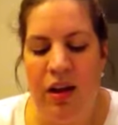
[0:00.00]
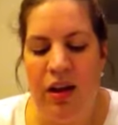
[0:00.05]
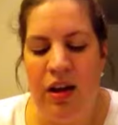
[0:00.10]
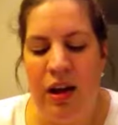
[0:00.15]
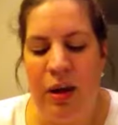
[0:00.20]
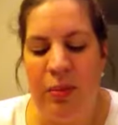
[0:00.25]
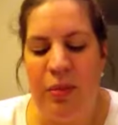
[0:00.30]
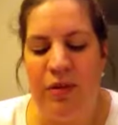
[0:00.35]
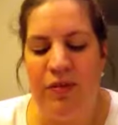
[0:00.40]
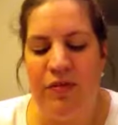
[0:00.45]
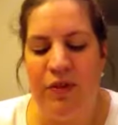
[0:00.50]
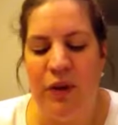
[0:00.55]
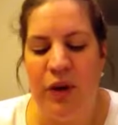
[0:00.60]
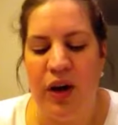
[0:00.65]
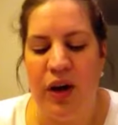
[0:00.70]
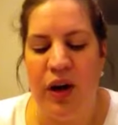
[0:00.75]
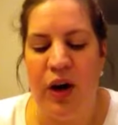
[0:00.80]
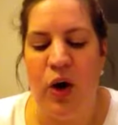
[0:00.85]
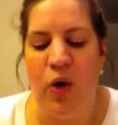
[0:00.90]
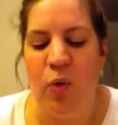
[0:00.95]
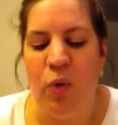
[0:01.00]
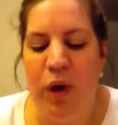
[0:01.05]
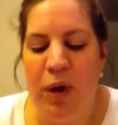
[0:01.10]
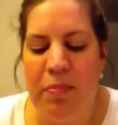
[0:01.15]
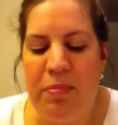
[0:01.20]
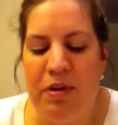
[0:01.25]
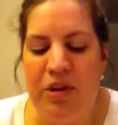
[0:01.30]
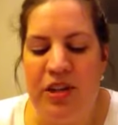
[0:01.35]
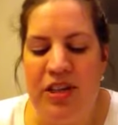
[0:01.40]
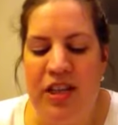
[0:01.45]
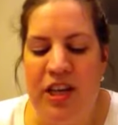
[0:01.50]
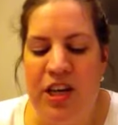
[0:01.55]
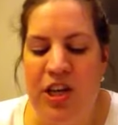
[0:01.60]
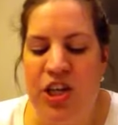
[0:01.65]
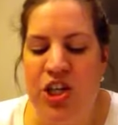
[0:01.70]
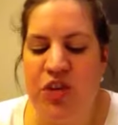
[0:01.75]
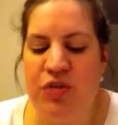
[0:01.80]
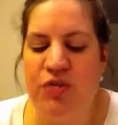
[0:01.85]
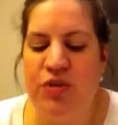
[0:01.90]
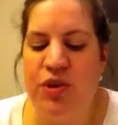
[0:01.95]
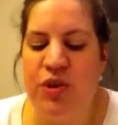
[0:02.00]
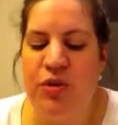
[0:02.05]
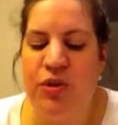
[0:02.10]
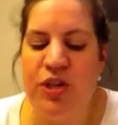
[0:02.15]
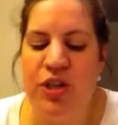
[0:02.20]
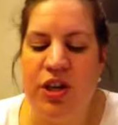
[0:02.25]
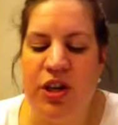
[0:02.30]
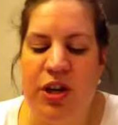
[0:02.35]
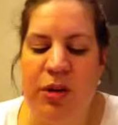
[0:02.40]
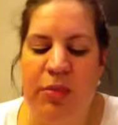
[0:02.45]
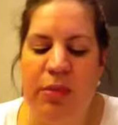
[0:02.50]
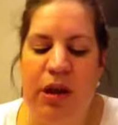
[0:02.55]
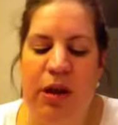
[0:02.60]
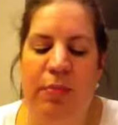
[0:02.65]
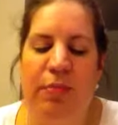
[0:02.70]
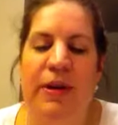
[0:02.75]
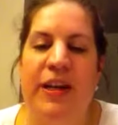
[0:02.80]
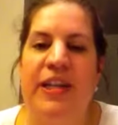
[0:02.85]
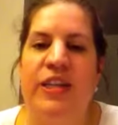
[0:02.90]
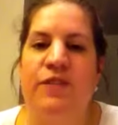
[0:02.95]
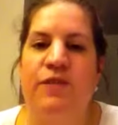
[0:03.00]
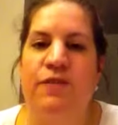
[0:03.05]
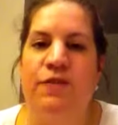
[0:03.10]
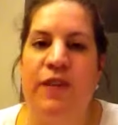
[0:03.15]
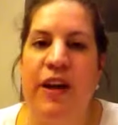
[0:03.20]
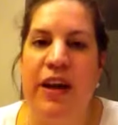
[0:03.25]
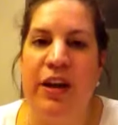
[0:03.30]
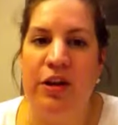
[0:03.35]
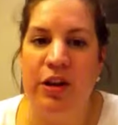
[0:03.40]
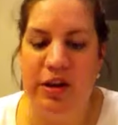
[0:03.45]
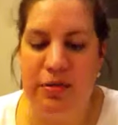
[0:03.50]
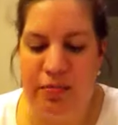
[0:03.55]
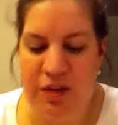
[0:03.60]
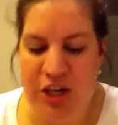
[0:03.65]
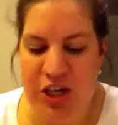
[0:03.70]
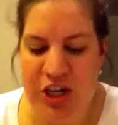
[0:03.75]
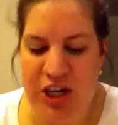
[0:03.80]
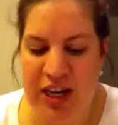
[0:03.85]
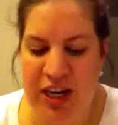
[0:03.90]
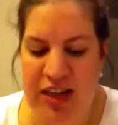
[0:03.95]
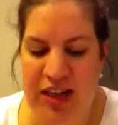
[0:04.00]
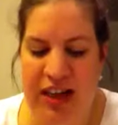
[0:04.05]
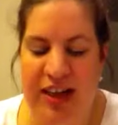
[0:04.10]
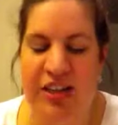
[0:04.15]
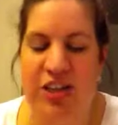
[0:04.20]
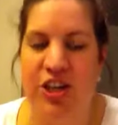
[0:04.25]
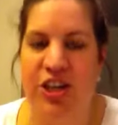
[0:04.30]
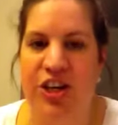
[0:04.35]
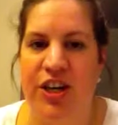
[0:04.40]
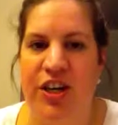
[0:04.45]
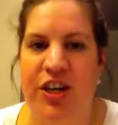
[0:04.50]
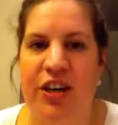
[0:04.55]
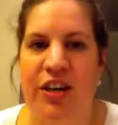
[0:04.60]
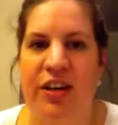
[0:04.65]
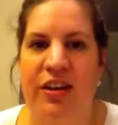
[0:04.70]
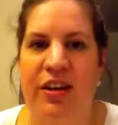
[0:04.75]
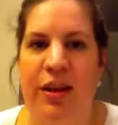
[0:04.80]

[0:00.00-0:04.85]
Number four, what percentage of new startup companies failed in Michigan last year?